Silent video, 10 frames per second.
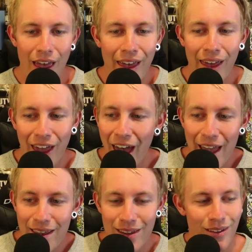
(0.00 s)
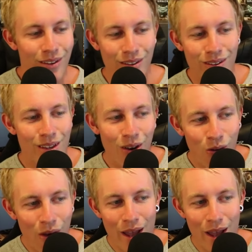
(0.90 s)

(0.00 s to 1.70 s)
Uh, I, you know,